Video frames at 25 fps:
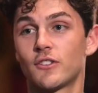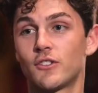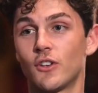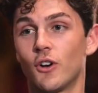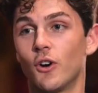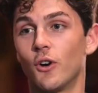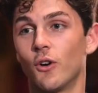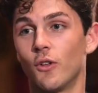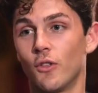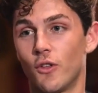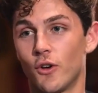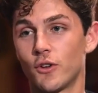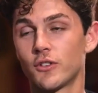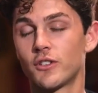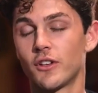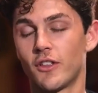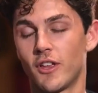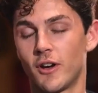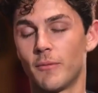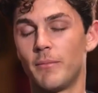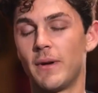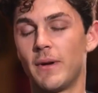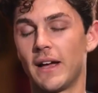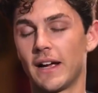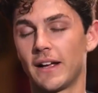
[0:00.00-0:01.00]
So those are
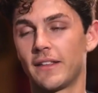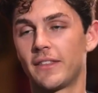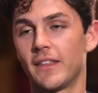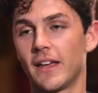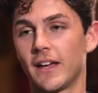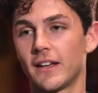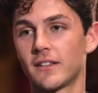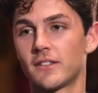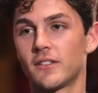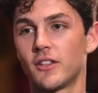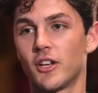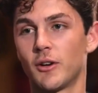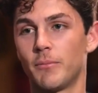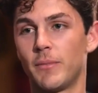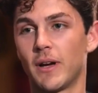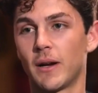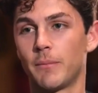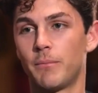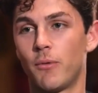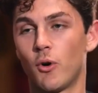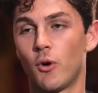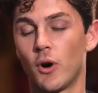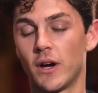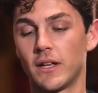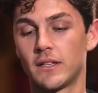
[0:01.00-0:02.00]
their big things and their
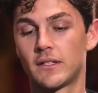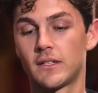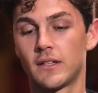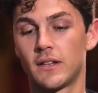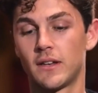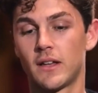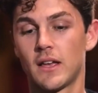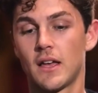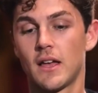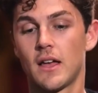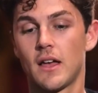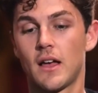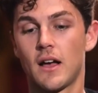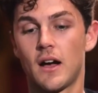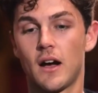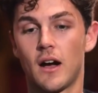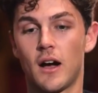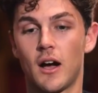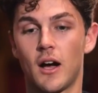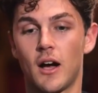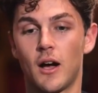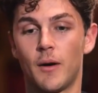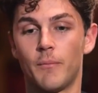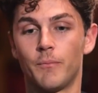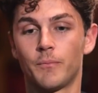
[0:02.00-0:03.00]
big points, and
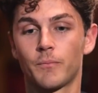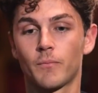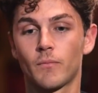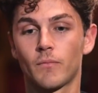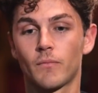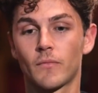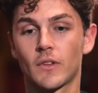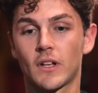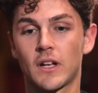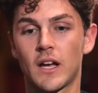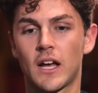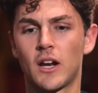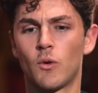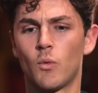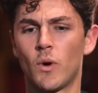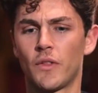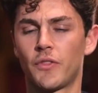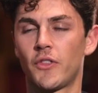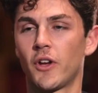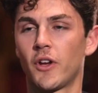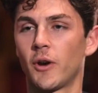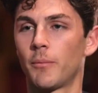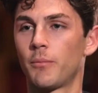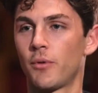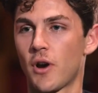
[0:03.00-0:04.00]
kind of
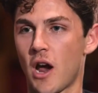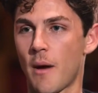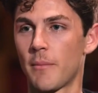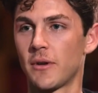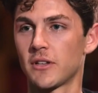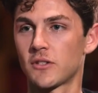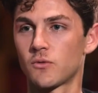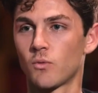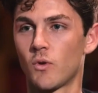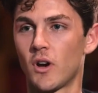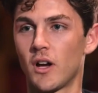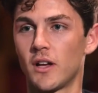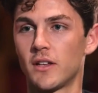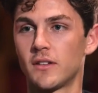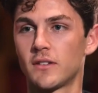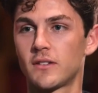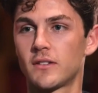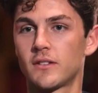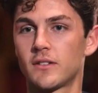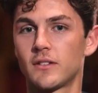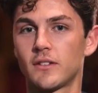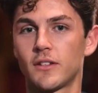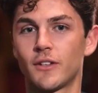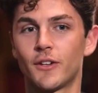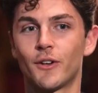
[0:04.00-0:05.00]
what their premise
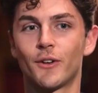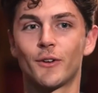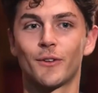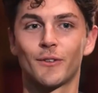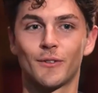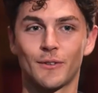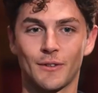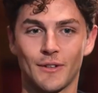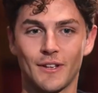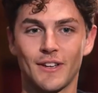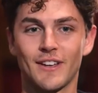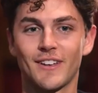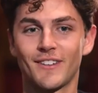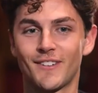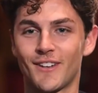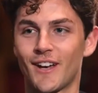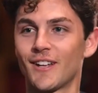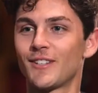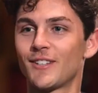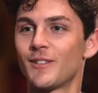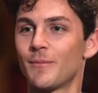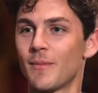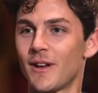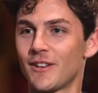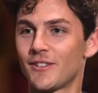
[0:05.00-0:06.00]
was,
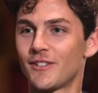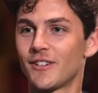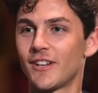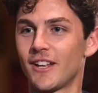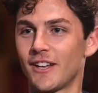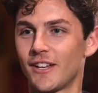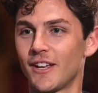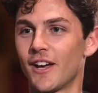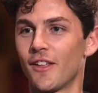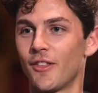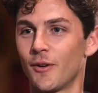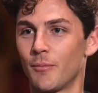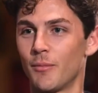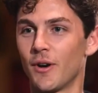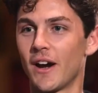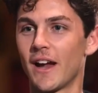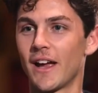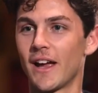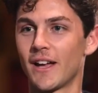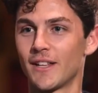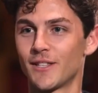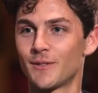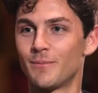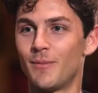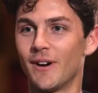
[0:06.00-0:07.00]
not to mention any other
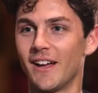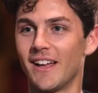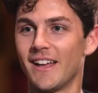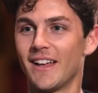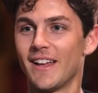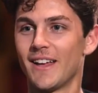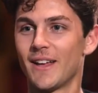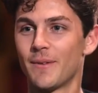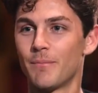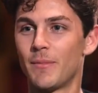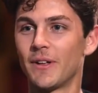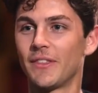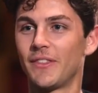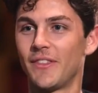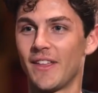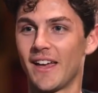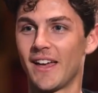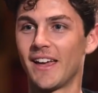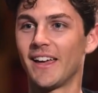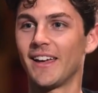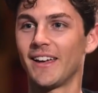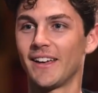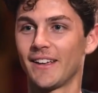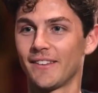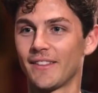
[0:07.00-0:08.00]
brands, but
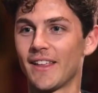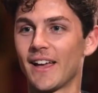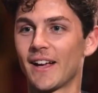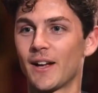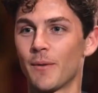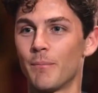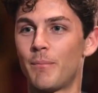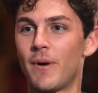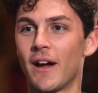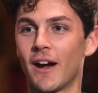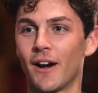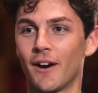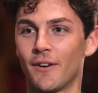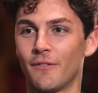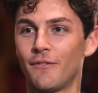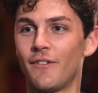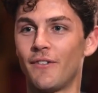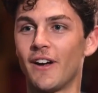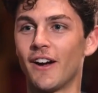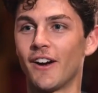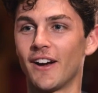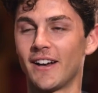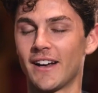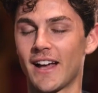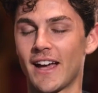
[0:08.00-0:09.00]
they compare
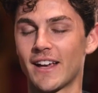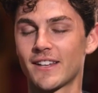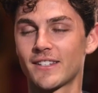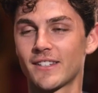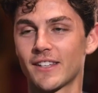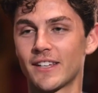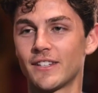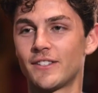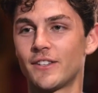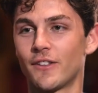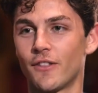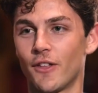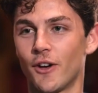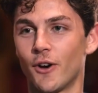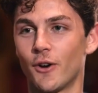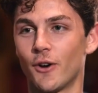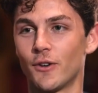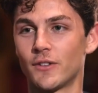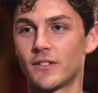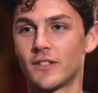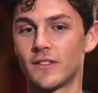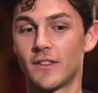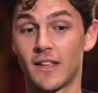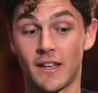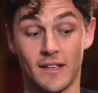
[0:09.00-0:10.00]
very nicely to
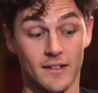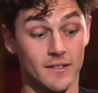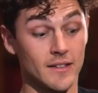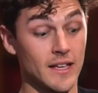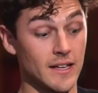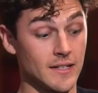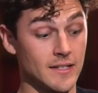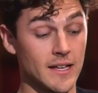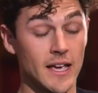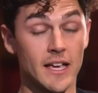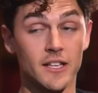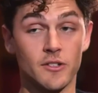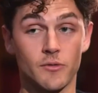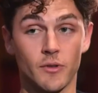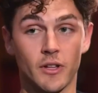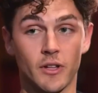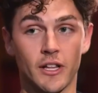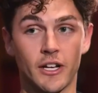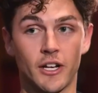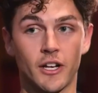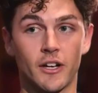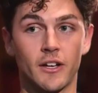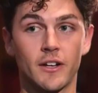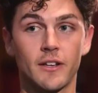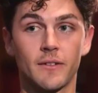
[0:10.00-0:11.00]
those, and they taste
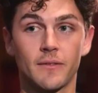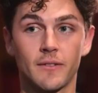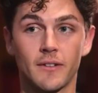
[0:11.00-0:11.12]
really good.